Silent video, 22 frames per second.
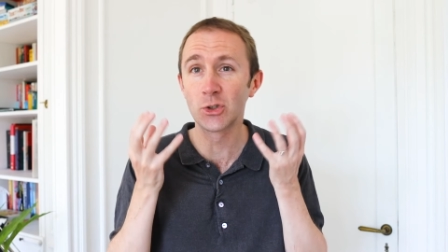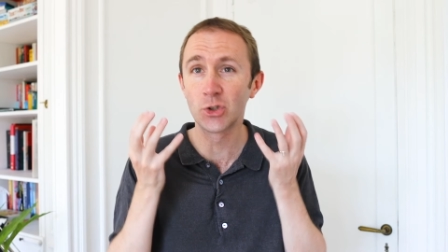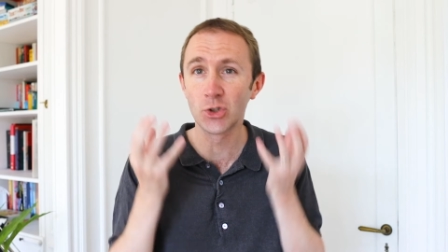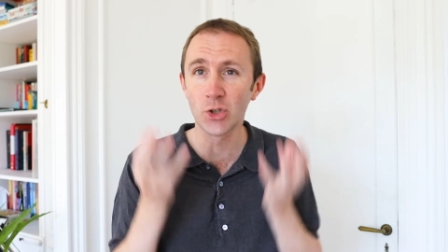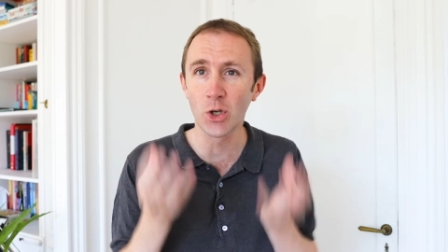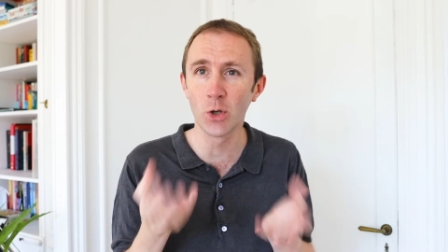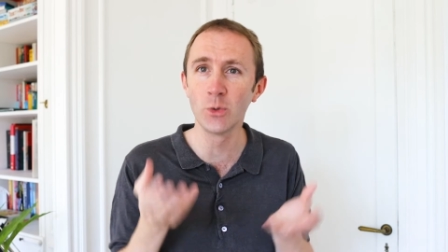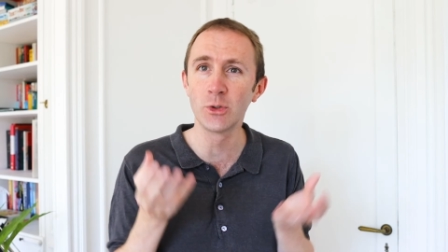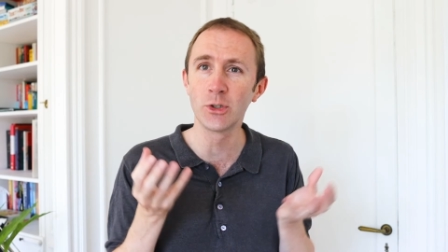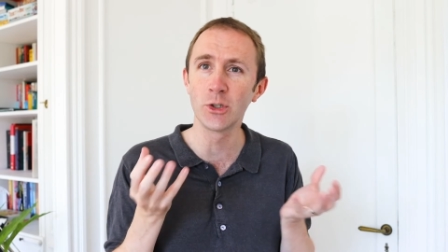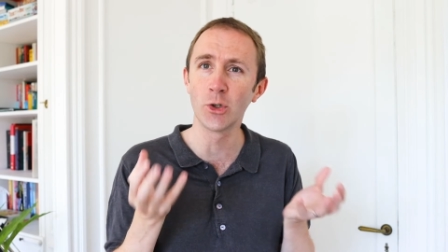to
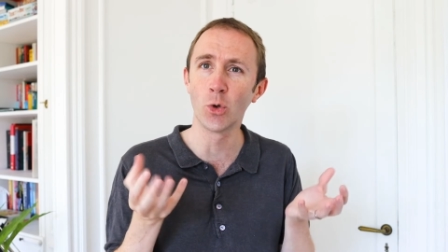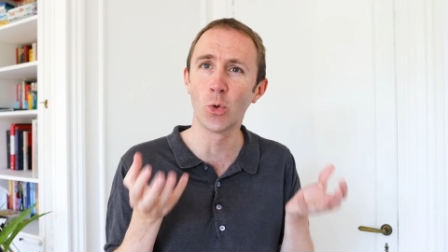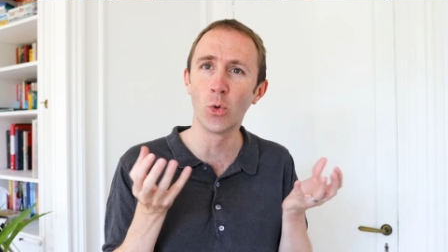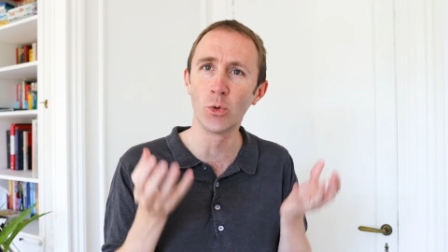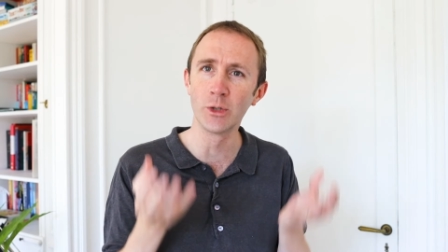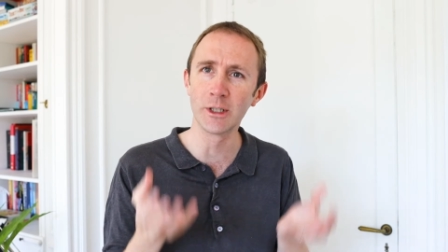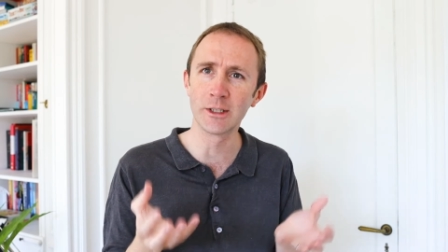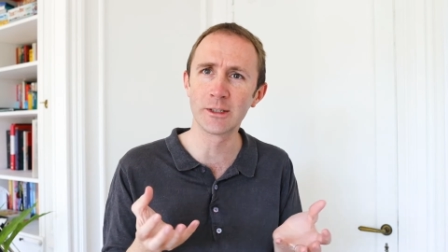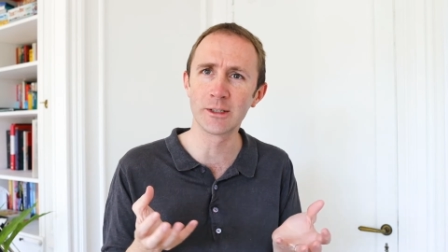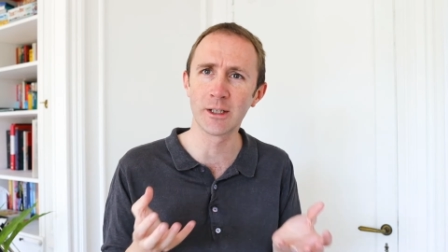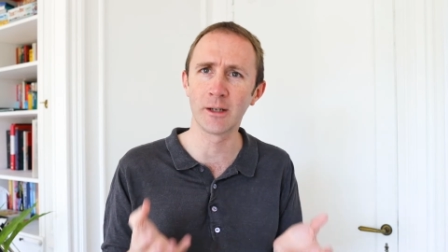show to your
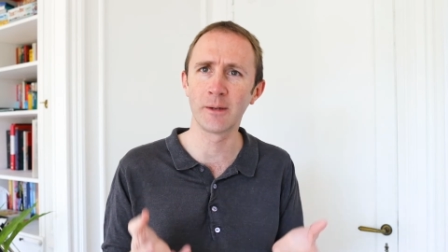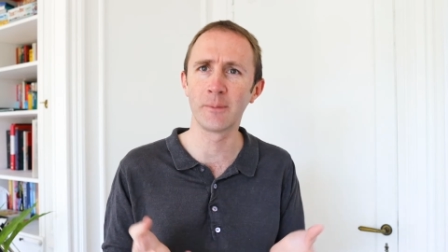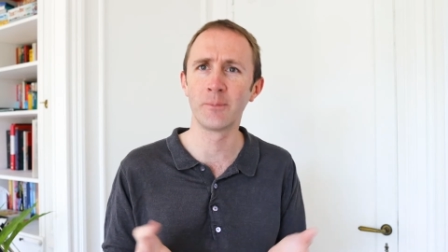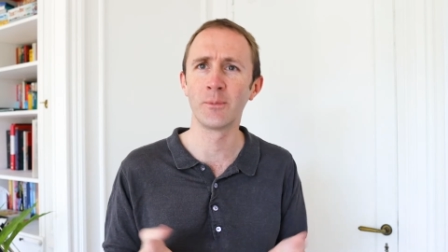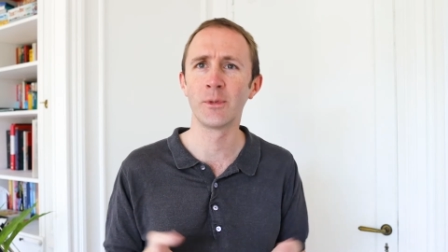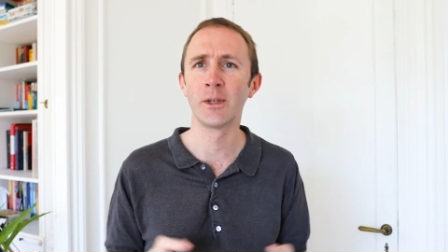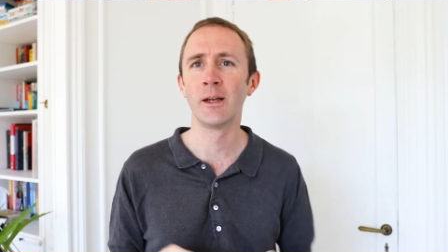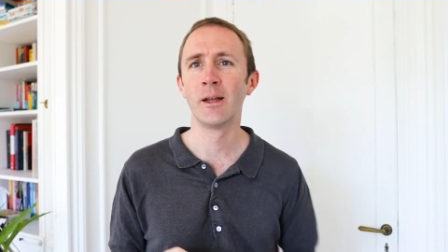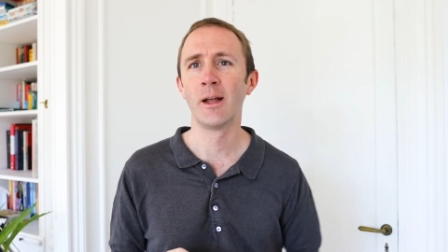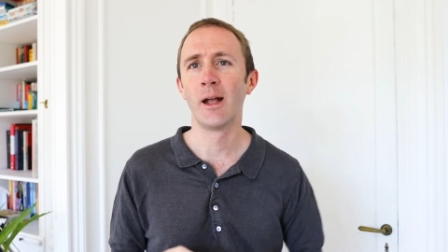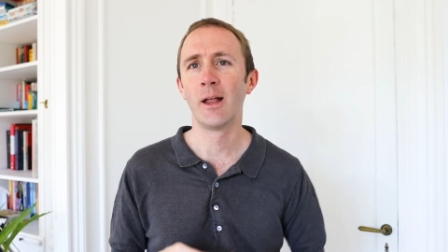auditor
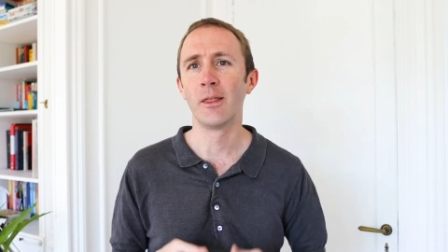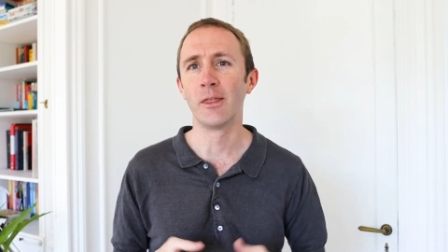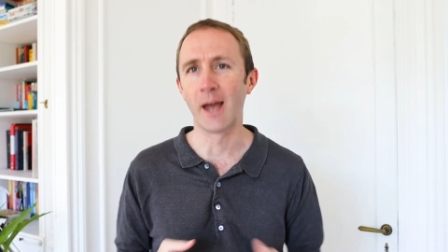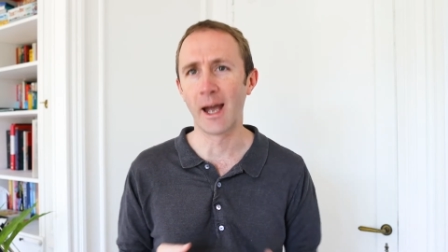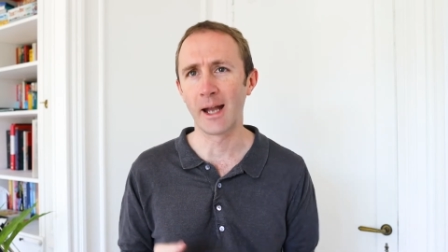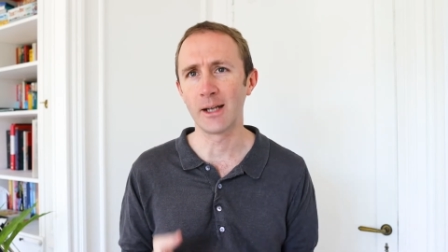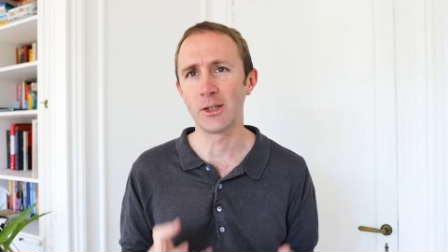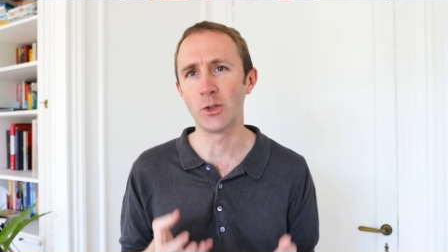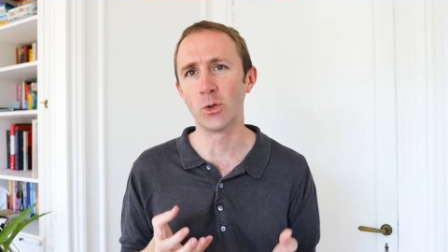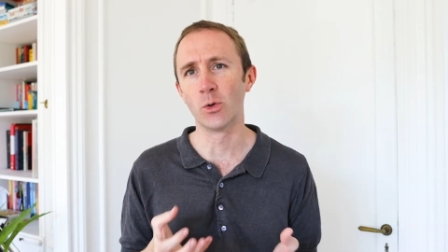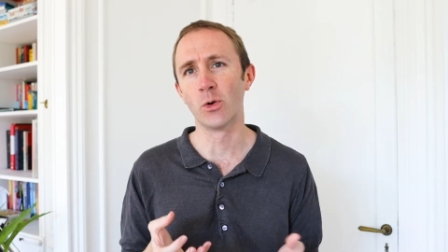
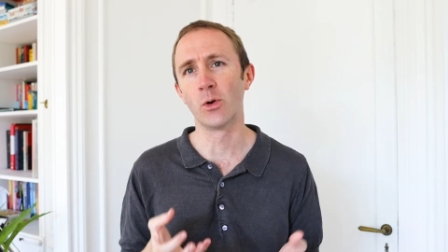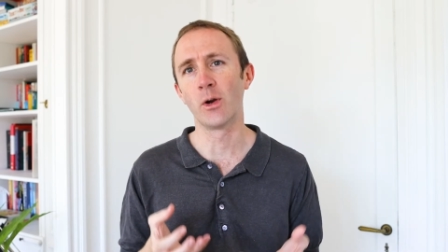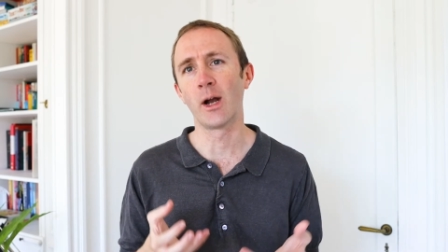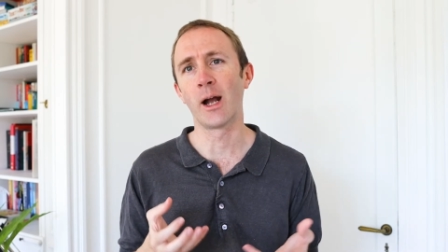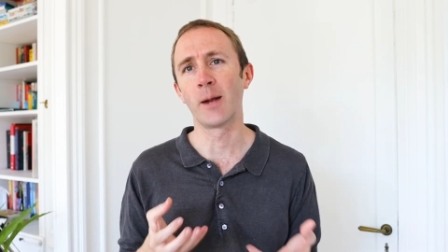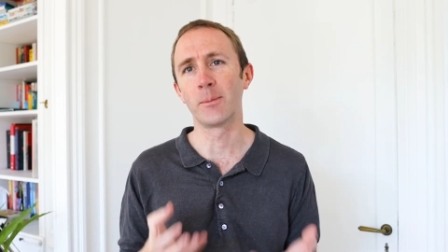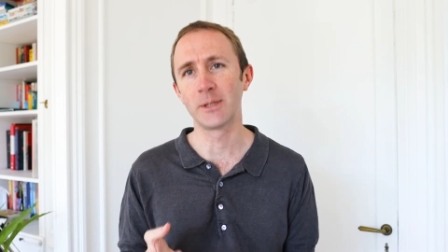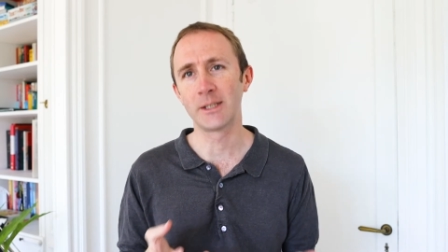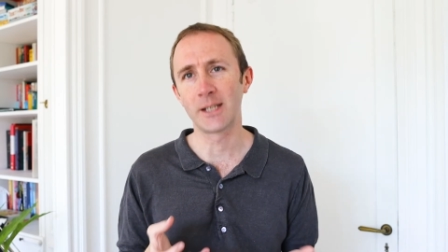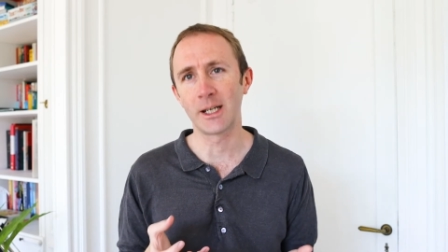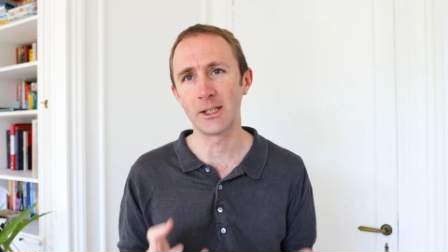that your
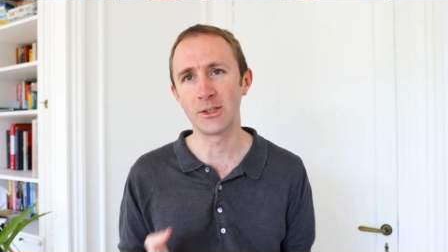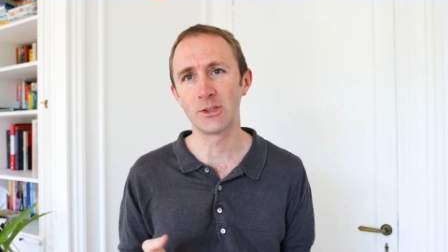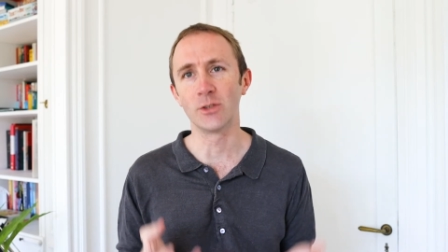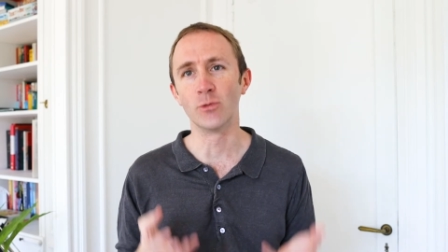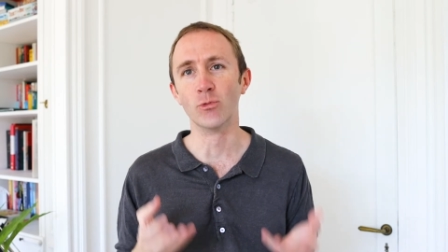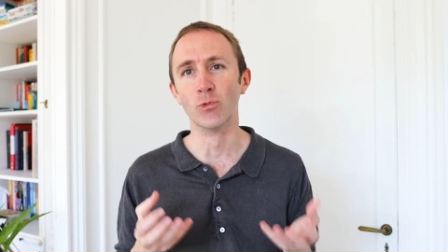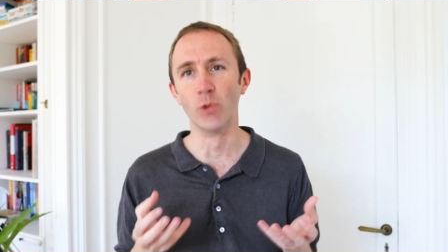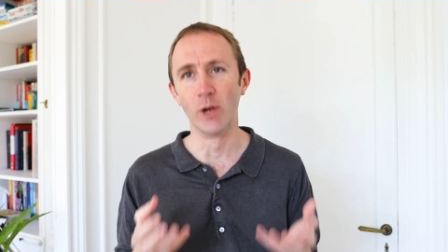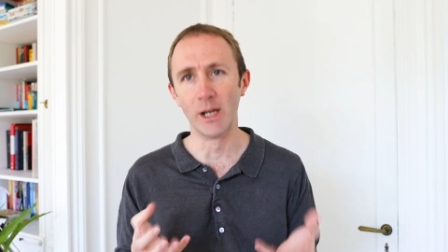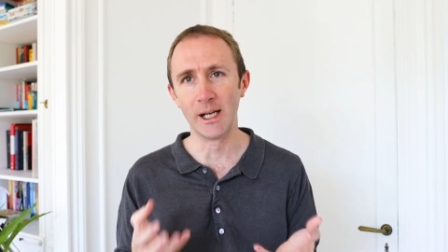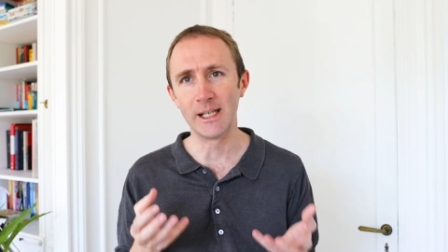
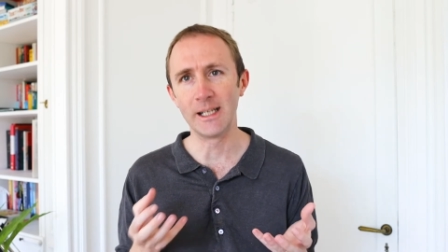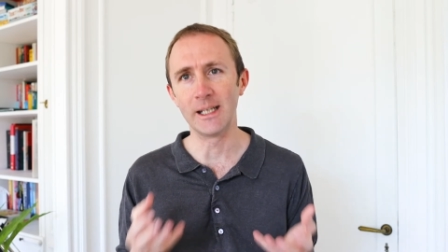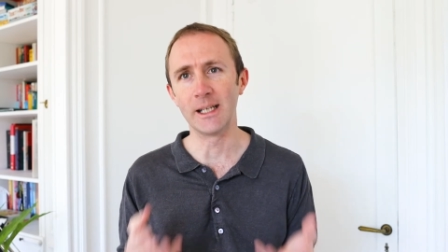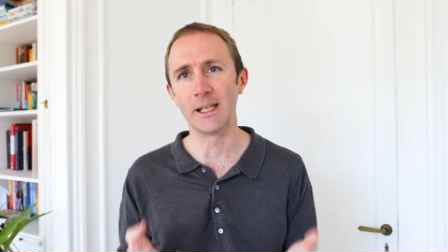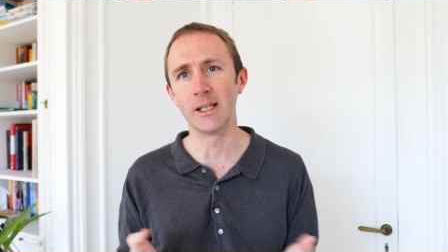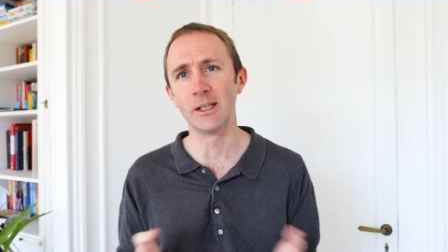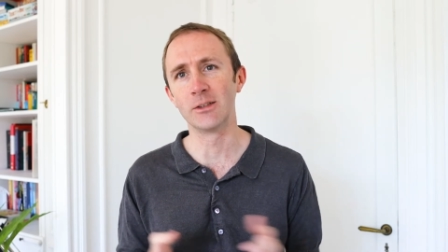application really